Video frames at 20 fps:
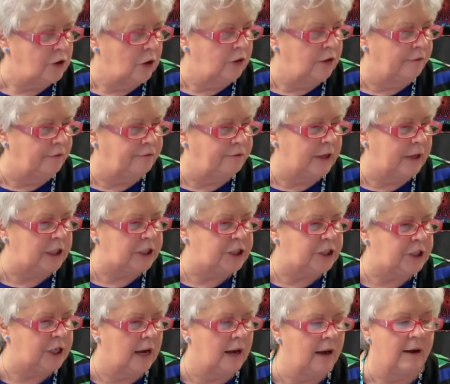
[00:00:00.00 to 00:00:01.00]
the
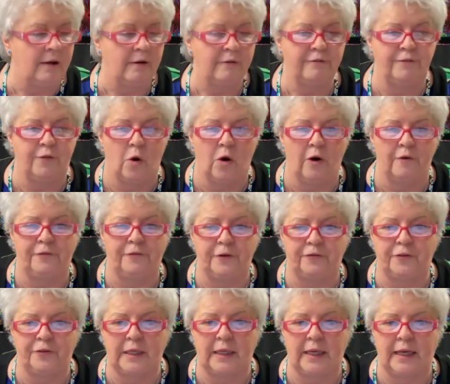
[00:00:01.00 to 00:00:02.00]
Freesia
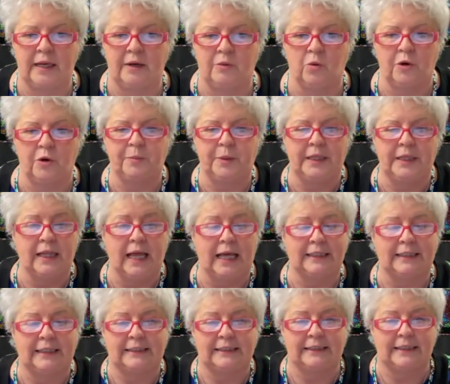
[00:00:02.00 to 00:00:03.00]
415 would be like
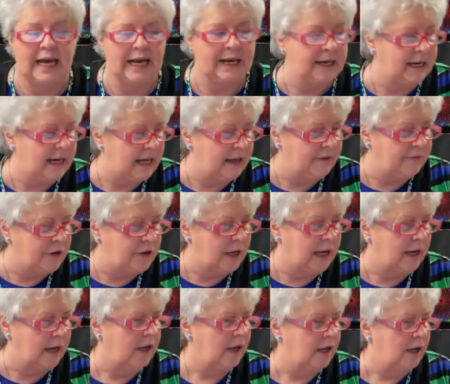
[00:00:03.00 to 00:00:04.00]
the
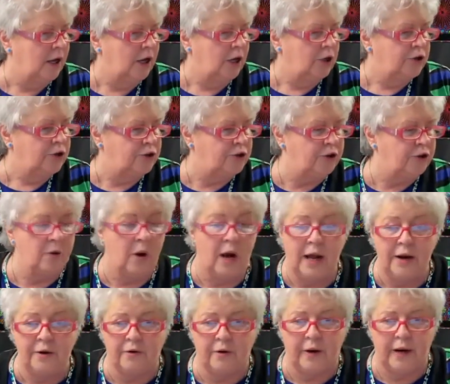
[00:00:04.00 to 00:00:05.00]
Scandinavia
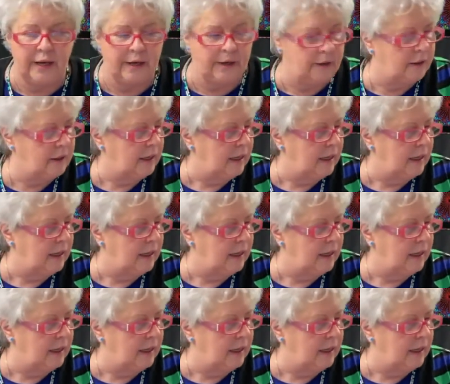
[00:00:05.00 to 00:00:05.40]
200,